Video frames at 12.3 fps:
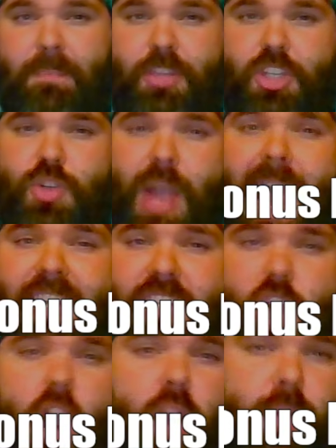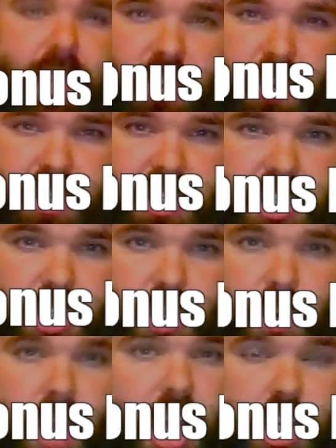The dragon is already going to
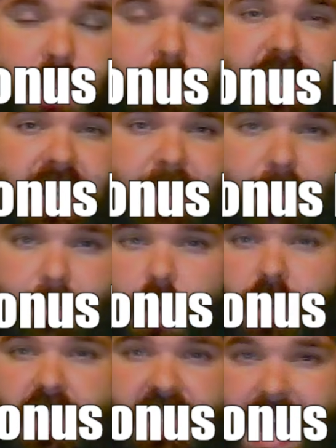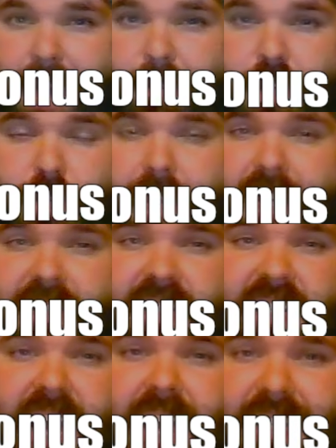do 100% bonus damage because
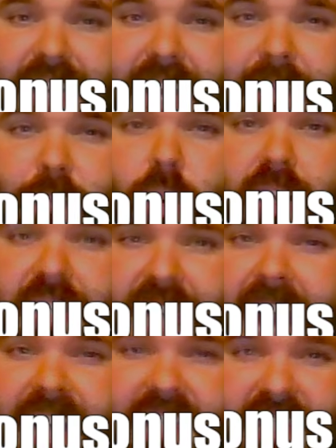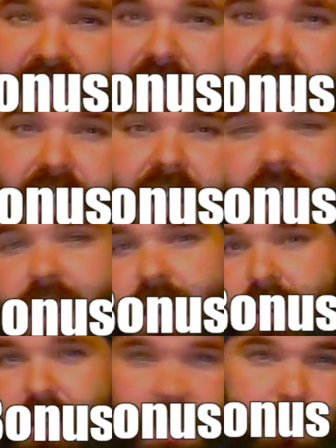it's got 10 more attack skill
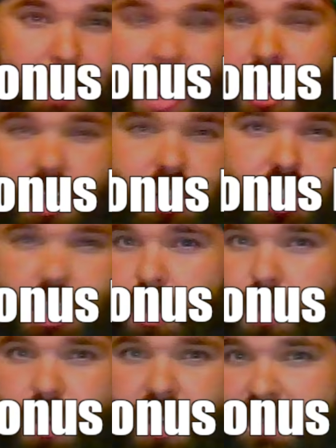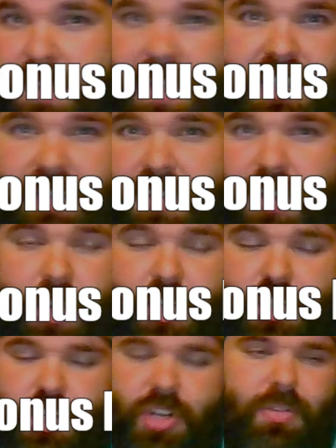compared to the defense of the
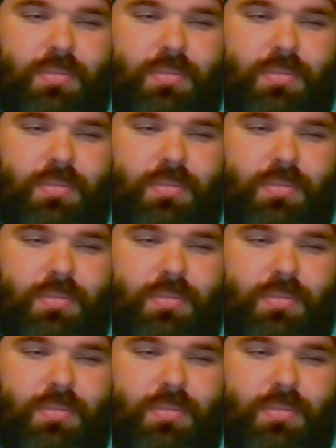creature.